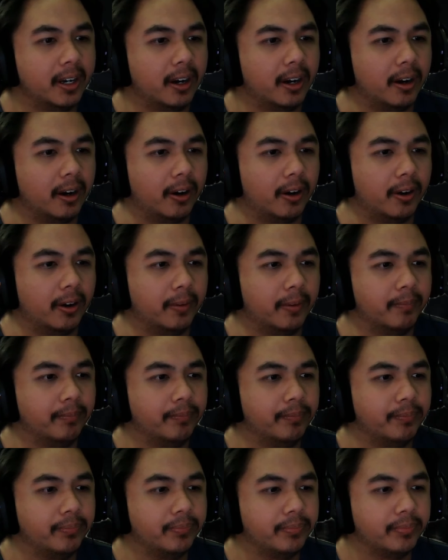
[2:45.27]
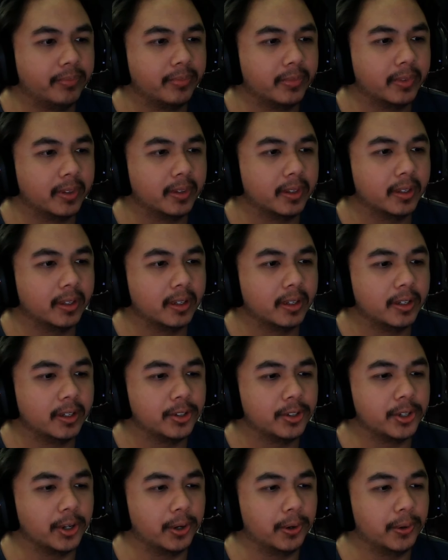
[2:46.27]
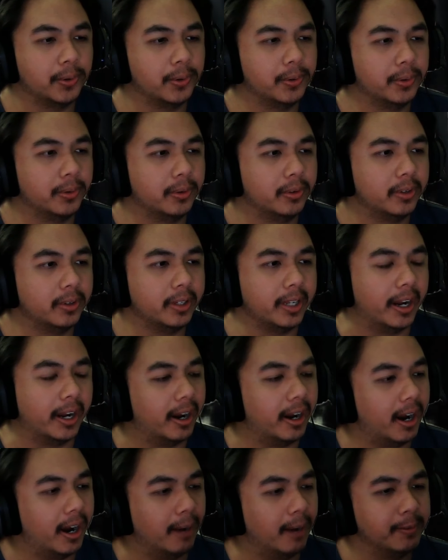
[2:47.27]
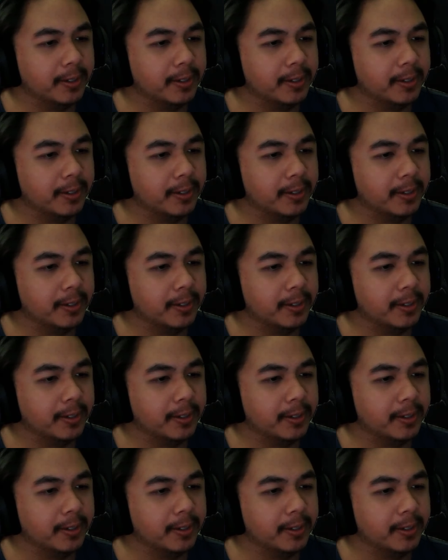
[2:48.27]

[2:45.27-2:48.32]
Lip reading: Um, so yeah, I'm